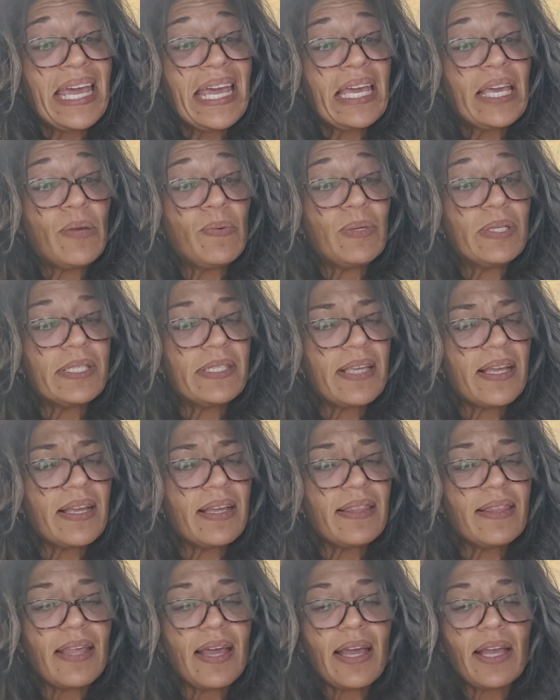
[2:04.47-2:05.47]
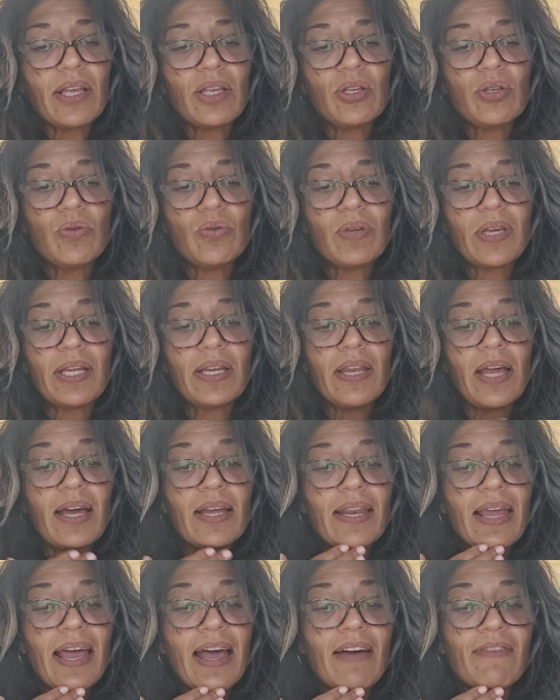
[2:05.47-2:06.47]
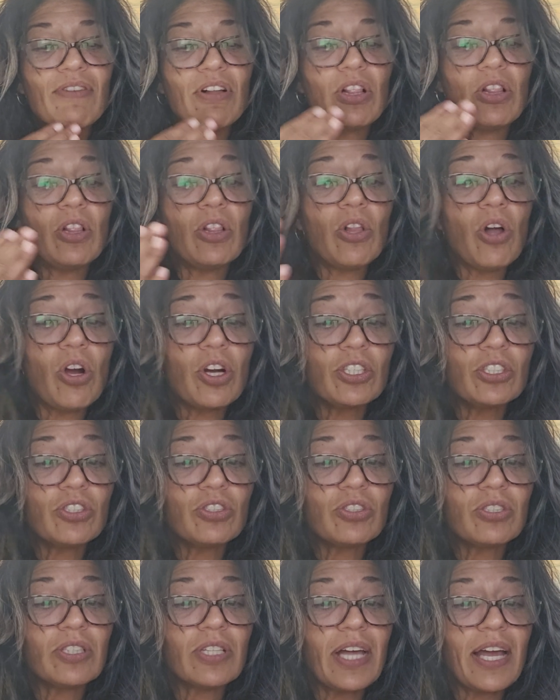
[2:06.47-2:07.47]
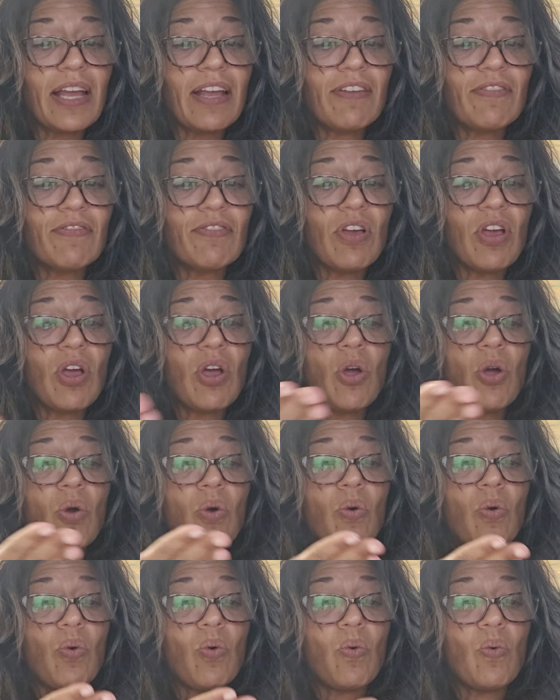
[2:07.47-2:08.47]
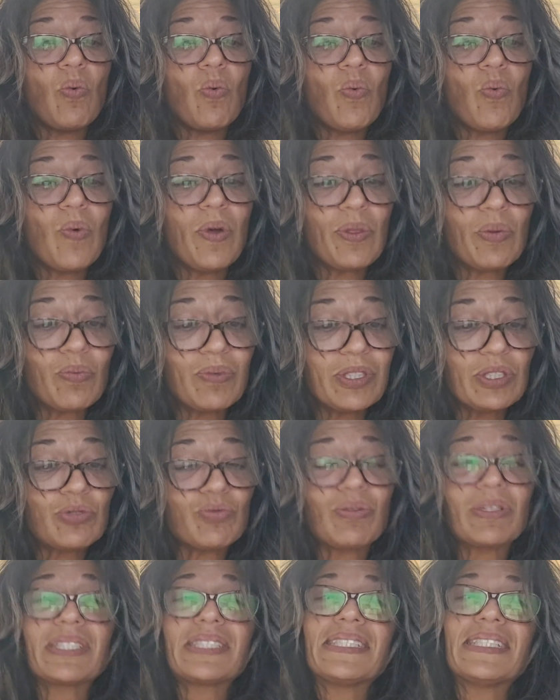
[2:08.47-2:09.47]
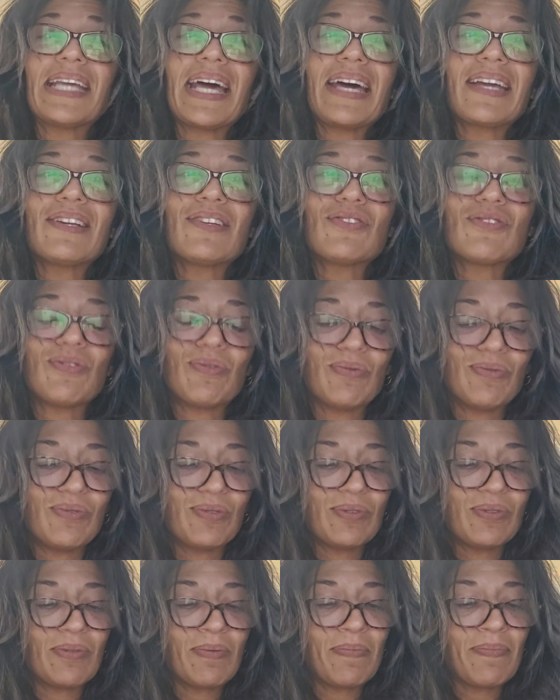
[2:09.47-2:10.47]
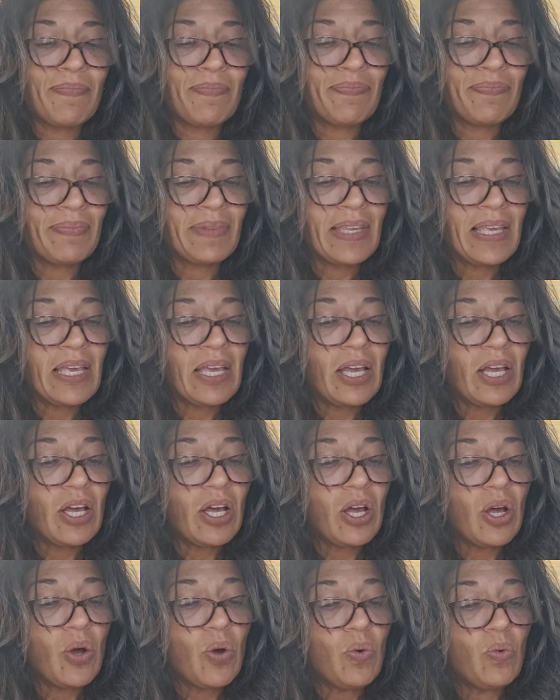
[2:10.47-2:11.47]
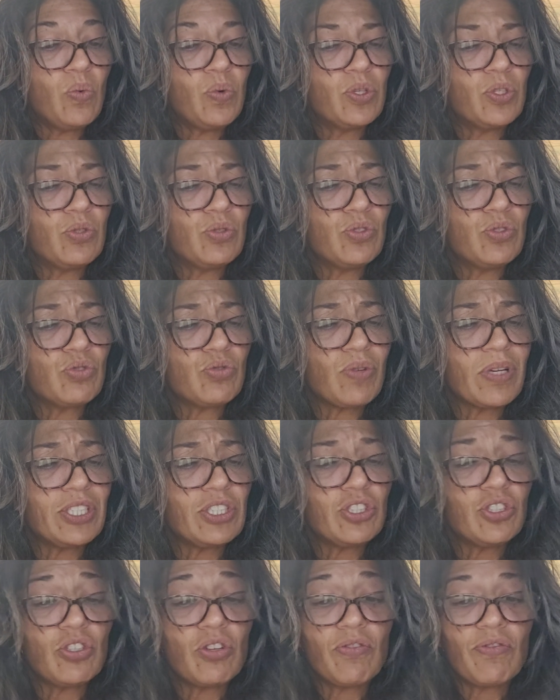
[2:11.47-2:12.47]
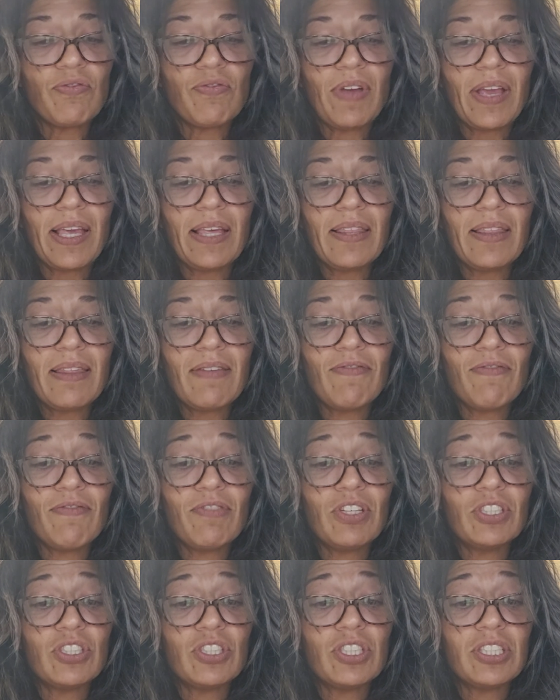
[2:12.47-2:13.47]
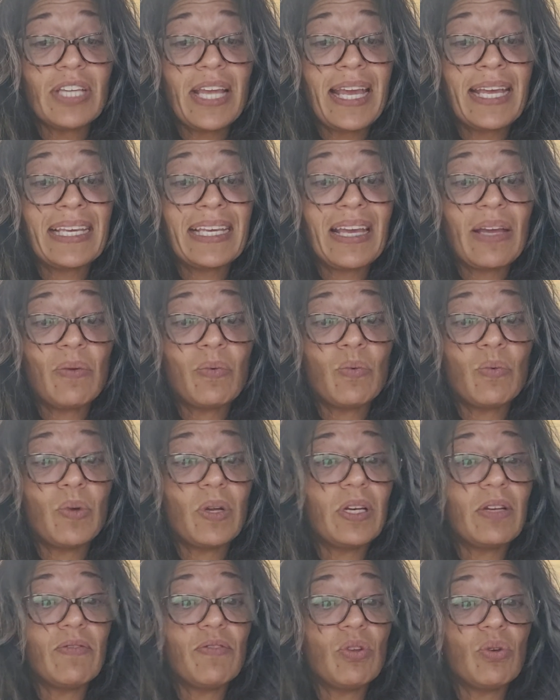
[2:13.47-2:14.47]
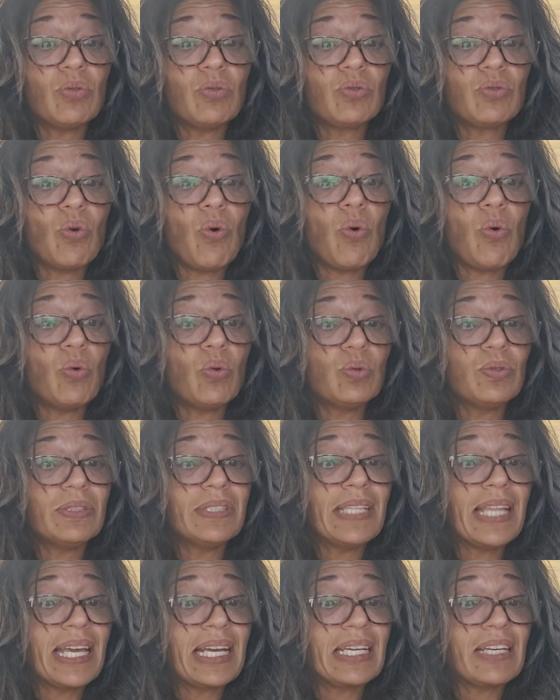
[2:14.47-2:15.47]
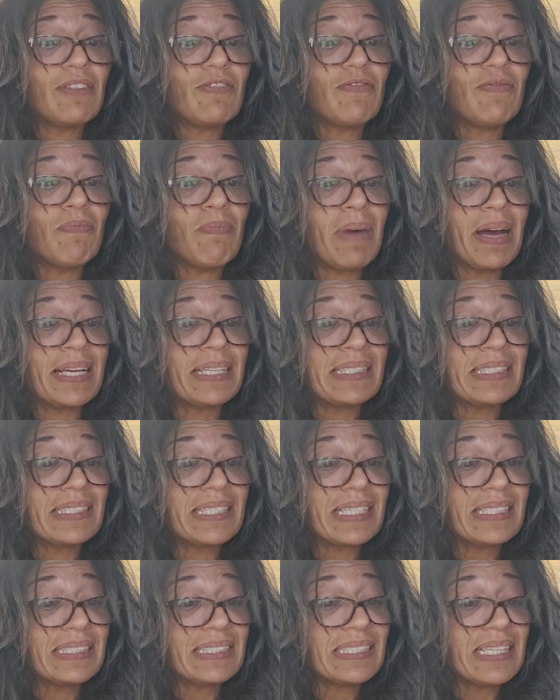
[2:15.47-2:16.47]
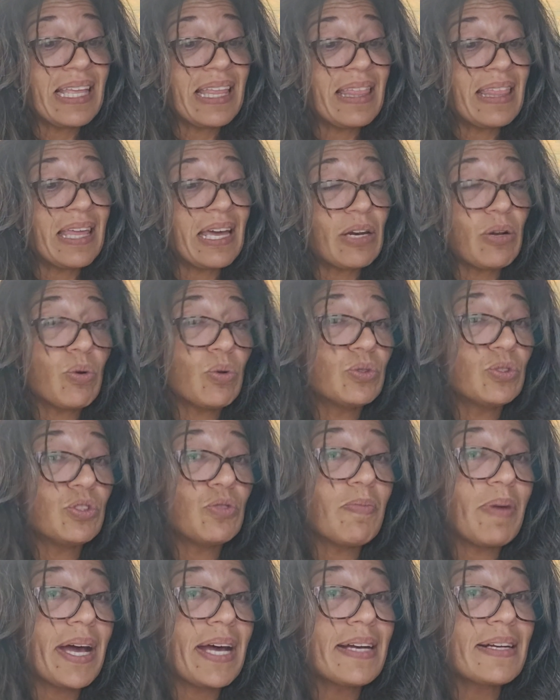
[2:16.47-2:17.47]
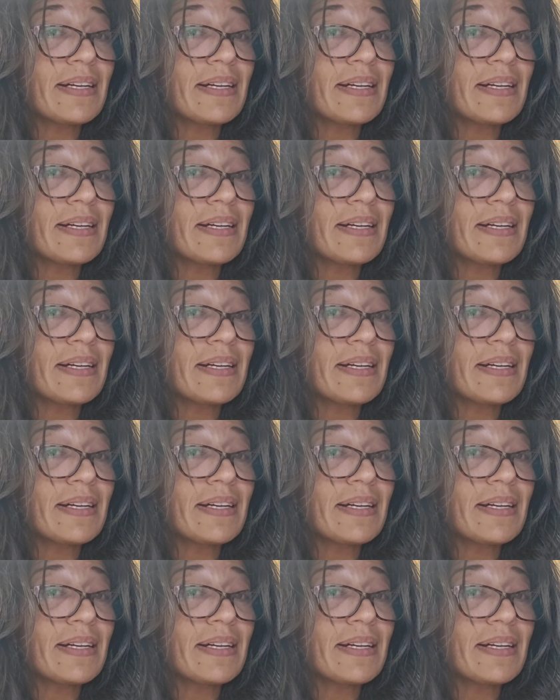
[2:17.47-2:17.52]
He was saying that you cannot have a larger life with restricted attitudes. Will you stretch your faith and vision and get rid of those old negative mindsets that hold you back?